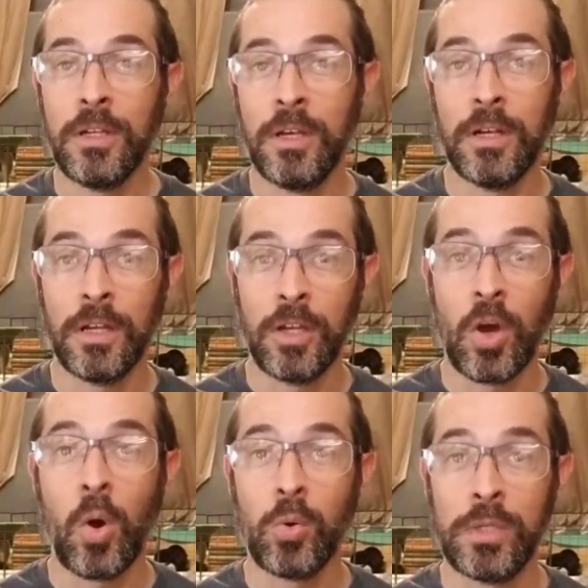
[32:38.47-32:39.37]
gonna
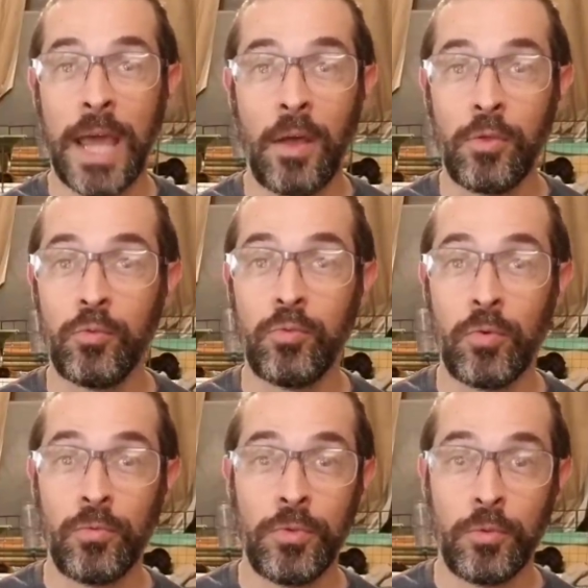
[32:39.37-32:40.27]
go down
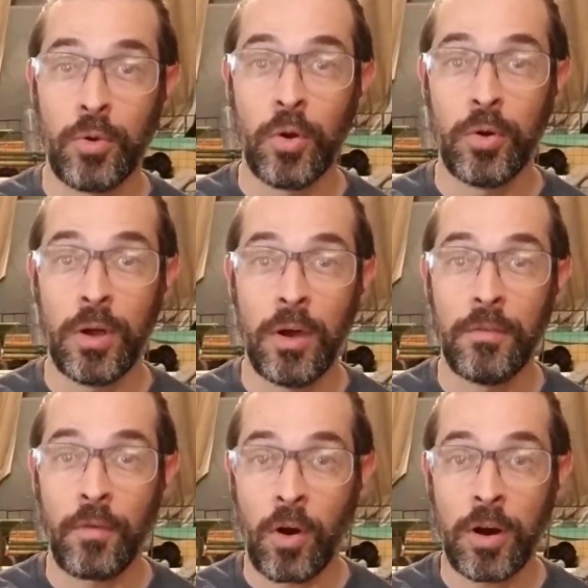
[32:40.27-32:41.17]
the road
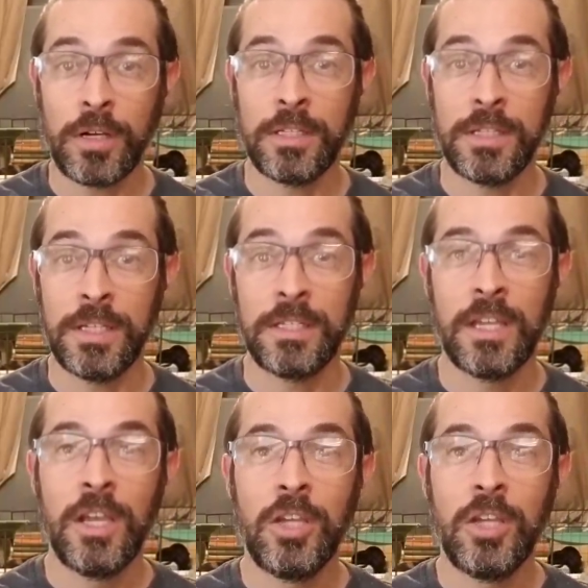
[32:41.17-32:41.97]
of heart disease,